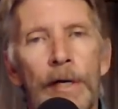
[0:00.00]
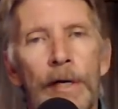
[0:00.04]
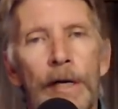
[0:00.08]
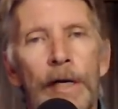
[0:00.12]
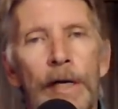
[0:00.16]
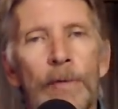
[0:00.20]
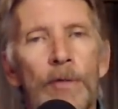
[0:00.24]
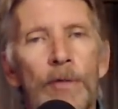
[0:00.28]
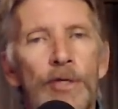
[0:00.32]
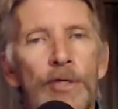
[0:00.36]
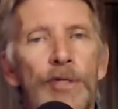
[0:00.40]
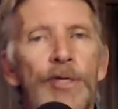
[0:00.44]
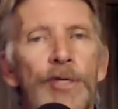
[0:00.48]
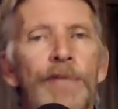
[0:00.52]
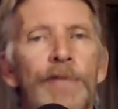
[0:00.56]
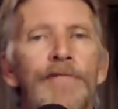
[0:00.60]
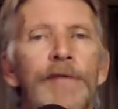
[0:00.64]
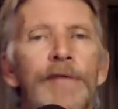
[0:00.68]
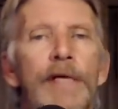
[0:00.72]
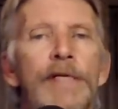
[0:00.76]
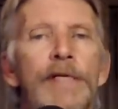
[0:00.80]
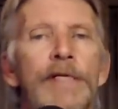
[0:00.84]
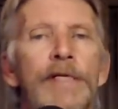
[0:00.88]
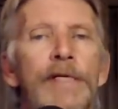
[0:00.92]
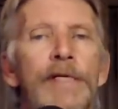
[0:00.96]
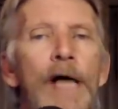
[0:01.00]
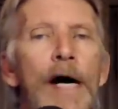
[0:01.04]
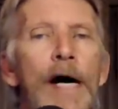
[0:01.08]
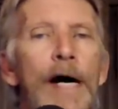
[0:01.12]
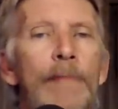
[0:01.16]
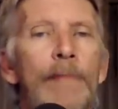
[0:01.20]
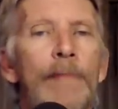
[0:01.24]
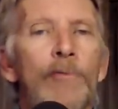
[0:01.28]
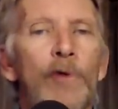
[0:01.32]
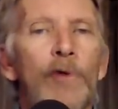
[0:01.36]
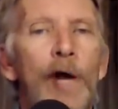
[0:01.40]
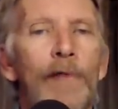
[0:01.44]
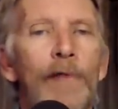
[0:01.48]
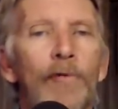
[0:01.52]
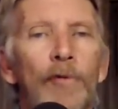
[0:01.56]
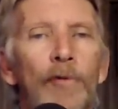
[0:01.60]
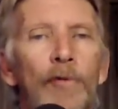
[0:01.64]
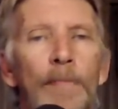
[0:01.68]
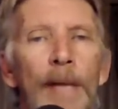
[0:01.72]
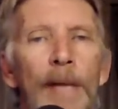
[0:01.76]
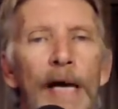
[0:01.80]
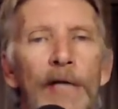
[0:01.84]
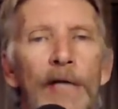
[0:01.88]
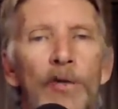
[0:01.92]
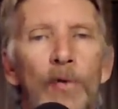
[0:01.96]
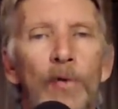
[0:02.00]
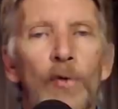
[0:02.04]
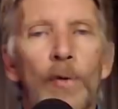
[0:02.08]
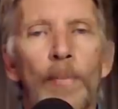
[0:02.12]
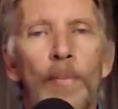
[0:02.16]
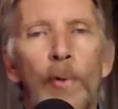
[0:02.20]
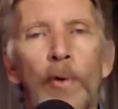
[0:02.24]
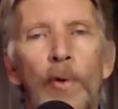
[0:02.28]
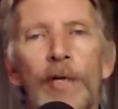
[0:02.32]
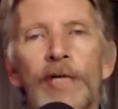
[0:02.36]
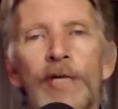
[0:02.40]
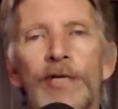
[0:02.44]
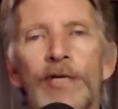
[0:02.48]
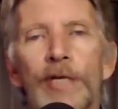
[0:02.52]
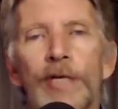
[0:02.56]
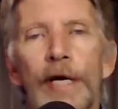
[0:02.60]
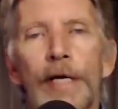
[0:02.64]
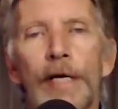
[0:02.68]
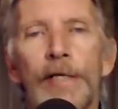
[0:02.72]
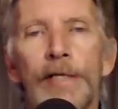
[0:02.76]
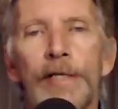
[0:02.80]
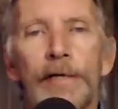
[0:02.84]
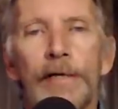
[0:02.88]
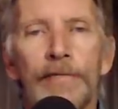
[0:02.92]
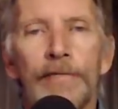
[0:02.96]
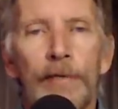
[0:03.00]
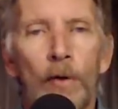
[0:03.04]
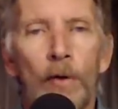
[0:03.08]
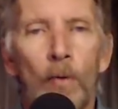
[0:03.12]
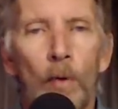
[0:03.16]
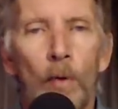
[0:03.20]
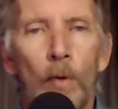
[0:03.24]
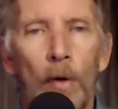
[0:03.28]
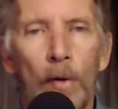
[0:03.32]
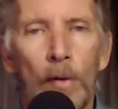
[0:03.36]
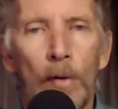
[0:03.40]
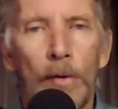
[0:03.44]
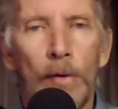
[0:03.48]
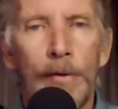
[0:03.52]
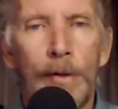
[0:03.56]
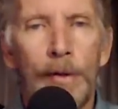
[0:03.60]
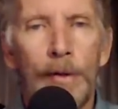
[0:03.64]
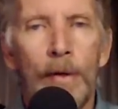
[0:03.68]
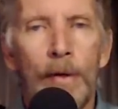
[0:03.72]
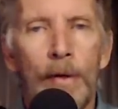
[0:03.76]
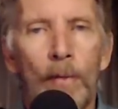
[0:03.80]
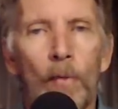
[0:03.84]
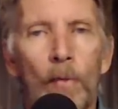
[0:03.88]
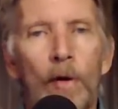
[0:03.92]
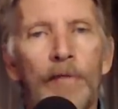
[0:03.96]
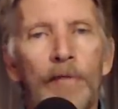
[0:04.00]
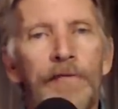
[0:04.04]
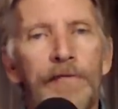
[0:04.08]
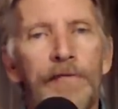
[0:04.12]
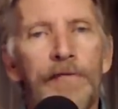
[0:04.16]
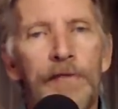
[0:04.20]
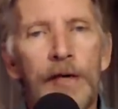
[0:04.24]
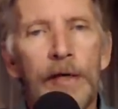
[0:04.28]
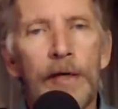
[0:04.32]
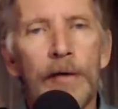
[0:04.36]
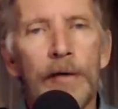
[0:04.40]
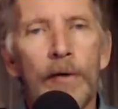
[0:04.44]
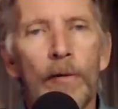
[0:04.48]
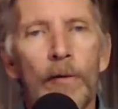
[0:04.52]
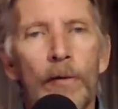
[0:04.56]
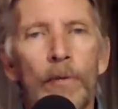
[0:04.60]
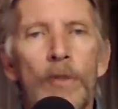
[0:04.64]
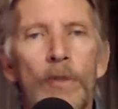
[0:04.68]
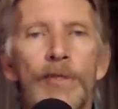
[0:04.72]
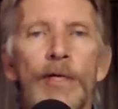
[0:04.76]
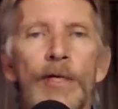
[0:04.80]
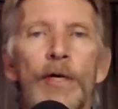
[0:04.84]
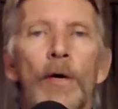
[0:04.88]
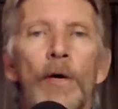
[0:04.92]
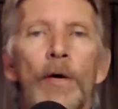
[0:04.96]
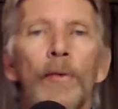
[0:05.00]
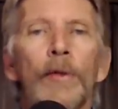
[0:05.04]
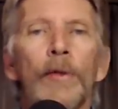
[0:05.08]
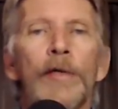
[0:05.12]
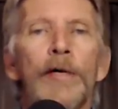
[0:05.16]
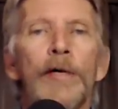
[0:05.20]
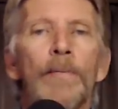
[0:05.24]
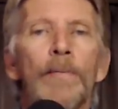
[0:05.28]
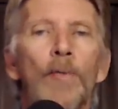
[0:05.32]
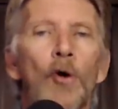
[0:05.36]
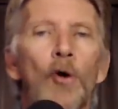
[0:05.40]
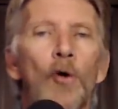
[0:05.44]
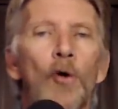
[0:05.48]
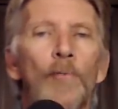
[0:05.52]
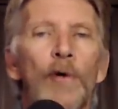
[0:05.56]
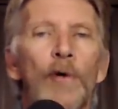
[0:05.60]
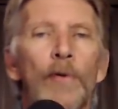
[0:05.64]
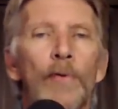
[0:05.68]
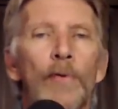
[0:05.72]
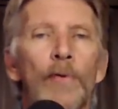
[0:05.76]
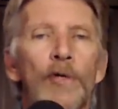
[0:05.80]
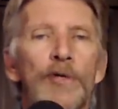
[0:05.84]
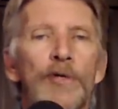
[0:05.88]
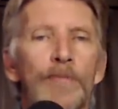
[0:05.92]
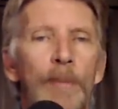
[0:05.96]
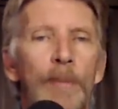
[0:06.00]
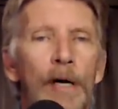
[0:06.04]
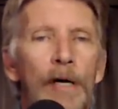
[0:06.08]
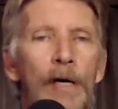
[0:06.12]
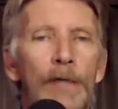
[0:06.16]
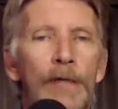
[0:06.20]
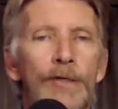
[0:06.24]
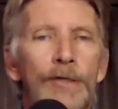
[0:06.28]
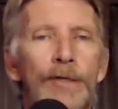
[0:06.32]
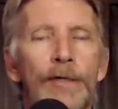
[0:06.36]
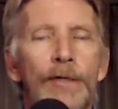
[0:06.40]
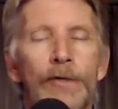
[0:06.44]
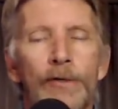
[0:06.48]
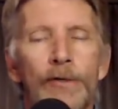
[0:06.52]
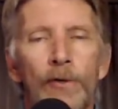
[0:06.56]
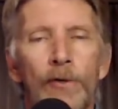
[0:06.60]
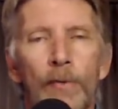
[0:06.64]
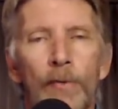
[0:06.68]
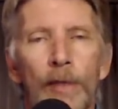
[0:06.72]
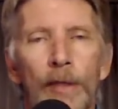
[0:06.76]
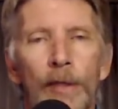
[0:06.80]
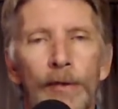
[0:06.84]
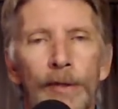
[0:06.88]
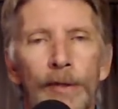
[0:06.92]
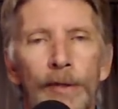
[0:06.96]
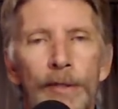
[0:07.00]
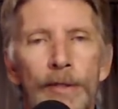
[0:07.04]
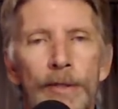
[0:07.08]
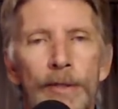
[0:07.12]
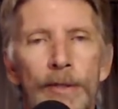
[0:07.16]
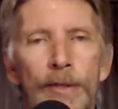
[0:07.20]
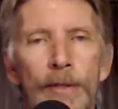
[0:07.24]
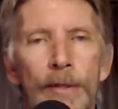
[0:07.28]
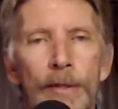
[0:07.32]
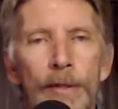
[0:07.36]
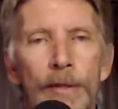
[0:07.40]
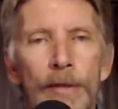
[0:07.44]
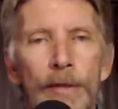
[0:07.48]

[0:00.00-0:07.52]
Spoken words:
It was as if they'd time-traveled back to a pre-scientific world where fear was the only appropriate response to illness.